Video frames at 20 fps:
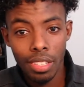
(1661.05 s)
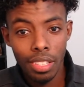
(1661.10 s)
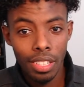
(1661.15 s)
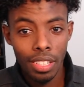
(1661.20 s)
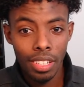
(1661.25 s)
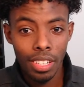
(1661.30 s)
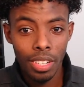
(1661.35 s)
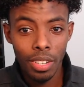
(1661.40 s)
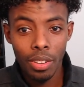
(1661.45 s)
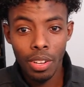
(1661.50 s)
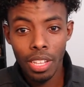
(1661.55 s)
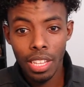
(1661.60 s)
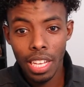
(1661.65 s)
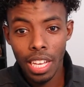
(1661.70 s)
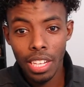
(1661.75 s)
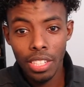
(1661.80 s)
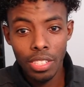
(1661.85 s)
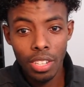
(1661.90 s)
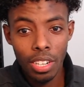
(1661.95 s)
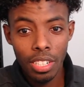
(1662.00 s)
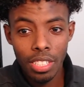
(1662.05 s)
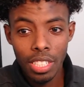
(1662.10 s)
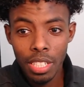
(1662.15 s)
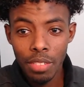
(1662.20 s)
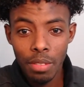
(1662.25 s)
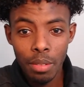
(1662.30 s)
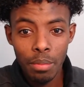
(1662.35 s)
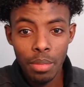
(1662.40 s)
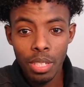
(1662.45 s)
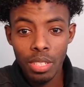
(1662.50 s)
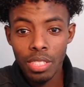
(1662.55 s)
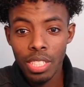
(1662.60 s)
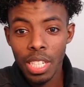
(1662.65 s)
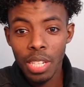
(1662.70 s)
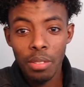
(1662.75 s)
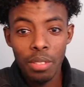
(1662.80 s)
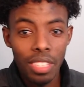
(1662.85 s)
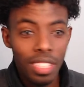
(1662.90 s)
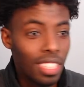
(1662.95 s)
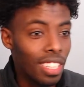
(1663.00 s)
the HRT from yesterday would
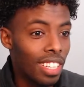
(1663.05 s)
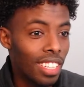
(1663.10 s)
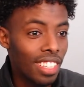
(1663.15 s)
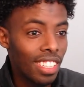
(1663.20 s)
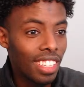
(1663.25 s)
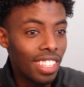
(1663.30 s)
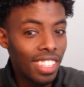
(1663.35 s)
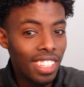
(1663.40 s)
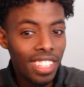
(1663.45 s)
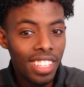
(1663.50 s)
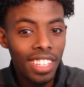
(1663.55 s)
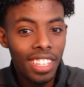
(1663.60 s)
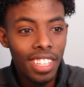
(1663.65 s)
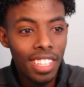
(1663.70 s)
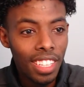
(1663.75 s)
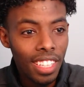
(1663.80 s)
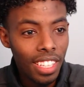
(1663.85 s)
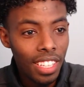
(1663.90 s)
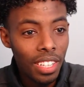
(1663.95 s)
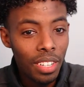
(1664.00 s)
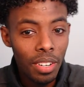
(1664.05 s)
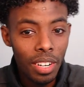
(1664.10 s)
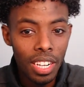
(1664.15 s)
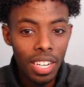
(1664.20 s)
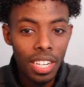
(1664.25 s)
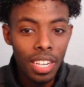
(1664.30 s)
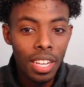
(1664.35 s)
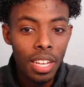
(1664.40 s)
have done, right?